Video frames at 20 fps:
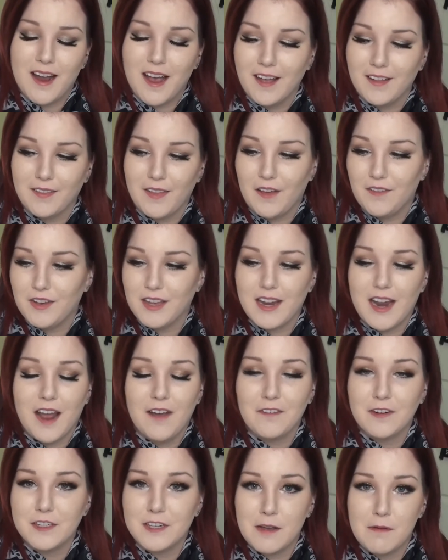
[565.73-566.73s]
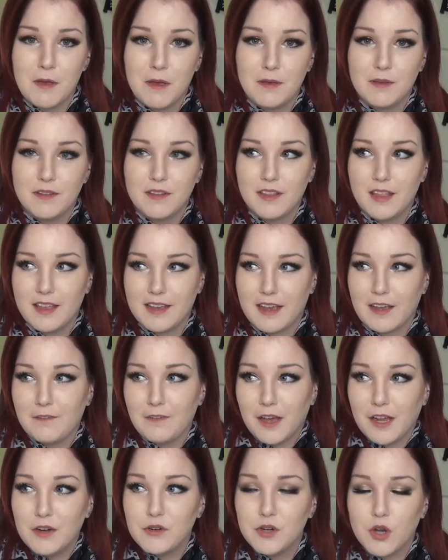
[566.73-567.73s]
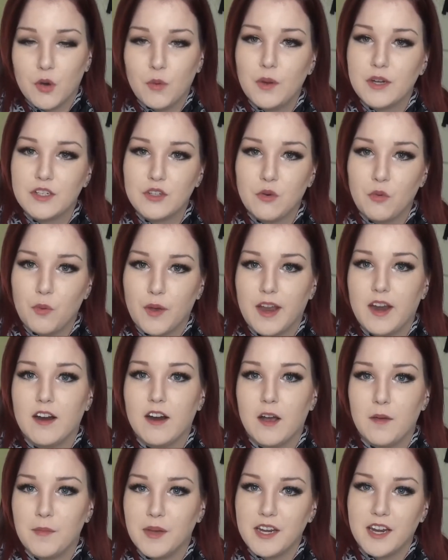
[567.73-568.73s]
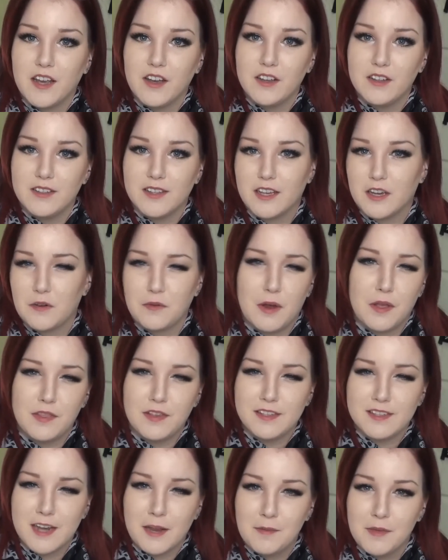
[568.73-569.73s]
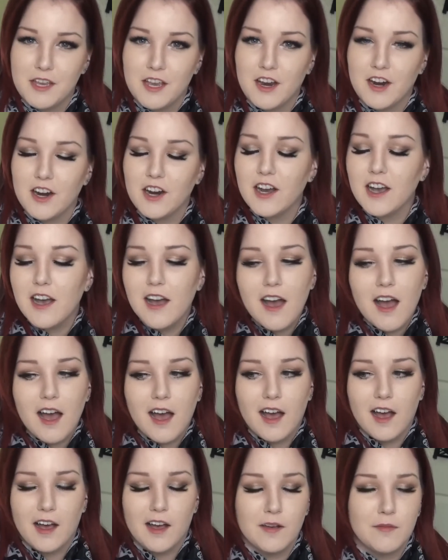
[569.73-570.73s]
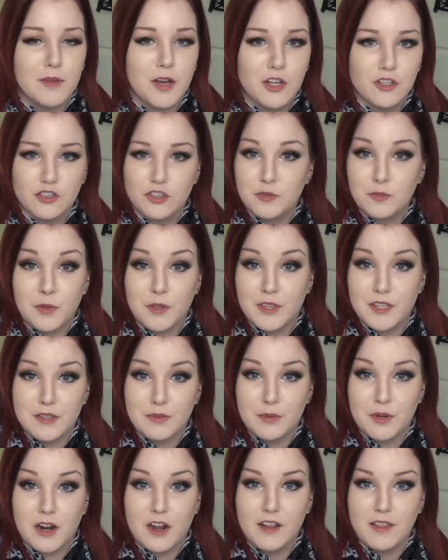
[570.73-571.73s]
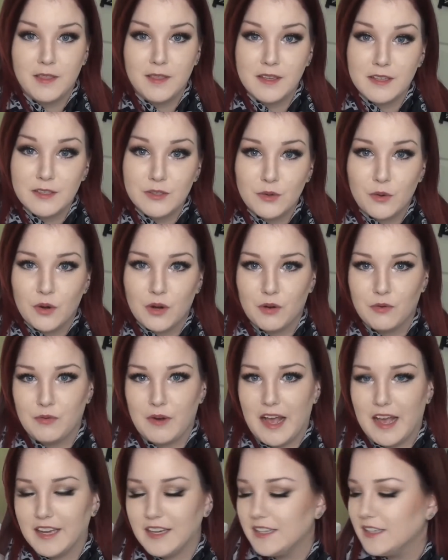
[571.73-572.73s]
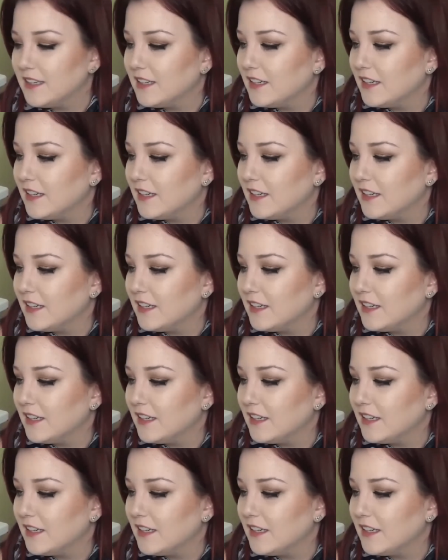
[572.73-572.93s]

I love it. Every time if I don't know what to wear on my nails, like around this time of year, I'll just put this one on. This or a red.